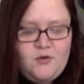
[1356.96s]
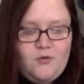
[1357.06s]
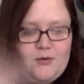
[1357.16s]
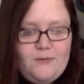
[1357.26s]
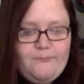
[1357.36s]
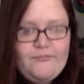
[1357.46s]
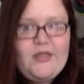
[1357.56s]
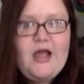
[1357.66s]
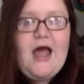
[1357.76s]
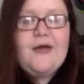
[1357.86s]
Well,
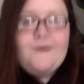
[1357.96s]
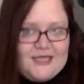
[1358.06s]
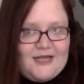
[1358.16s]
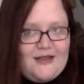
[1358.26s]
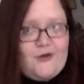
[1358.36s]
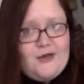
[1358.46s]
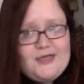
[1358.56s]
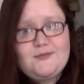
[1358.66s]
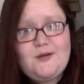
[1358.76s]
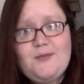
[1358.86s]
I don't really like
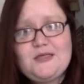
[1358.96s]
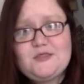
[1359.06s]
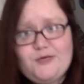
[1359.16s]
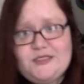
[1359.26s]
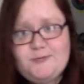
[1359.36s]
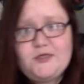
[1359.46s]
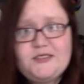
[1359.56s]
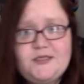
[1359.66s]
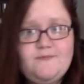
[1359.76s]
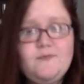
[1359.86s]
cookies. I'm not a big sweets
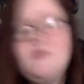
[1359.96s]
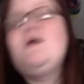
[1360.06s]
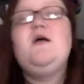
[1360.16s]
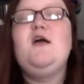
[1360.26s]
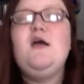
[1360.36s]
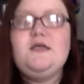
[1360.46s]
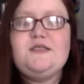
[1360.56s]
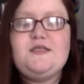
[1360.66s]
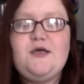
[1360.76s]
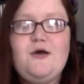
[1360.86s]
person.
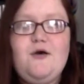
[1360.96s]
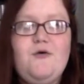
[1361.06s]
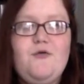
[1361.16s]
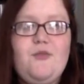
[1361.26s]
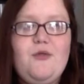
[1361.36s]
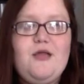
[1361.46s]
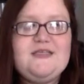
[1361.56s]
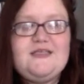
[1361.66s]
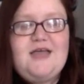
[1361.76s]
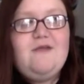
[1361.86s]
So
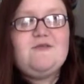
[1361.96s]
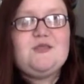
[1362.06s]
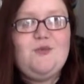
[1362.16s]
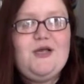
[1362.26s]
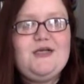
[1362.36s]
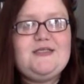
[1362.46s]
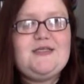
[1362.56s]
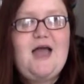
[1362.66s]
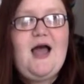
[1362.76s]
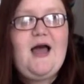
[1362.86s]
instead of sweets,
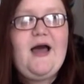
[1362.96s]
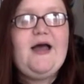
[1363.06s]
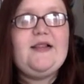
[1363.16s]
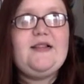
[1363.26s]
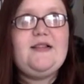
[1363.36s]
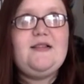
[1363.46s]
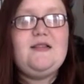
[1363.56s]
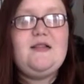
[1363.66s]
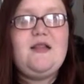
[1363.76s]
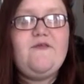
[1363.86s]
I
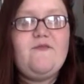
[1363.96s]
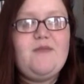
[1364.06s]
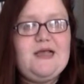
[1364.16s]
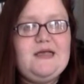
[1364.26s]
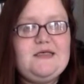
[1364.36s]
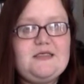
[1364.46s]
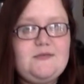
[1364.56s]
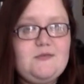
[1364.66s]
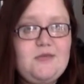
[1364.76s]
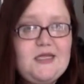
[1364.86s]
love me
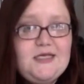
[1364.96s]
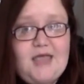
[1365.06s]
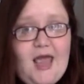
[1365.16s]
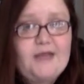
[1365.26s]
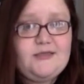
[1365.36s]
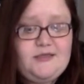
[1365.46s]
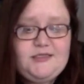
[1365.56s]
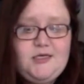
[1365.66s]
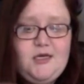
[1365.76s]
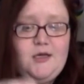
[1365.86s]
some mini skeins.
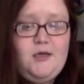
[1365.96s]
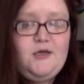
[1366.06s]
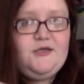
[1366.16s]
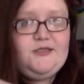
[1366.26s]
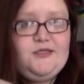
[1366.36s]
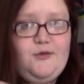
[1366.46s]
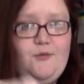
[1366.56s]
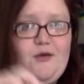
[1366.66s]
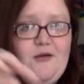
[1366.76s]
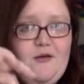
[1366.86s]
So
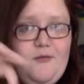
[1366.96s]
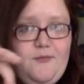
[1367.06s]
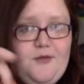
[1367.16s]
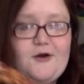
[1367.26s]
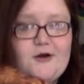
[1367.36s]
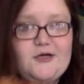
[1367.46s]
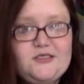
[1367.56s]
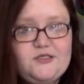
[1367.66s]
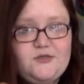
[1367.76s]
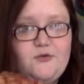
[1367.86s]
what better to
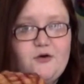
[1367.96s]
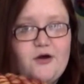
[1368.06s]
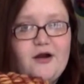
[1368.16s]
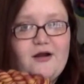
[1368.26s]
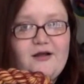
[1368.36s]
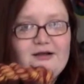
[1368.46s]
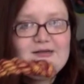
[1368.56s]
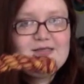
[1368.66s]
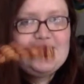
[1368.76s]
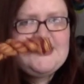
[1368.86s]
store
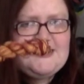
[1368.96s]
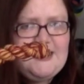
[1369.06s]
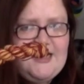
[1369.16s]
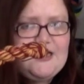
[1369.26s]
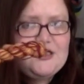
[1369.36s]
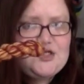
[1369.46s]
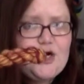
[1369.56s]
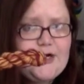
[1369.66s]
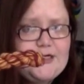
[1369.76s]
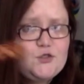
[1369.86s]
in a
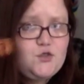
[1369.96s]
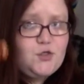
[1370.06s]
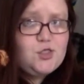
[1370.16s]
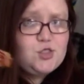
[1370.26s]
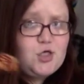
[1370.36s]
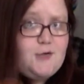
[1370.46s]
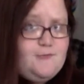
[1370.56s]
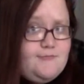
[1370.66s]
TARDIS cookie jar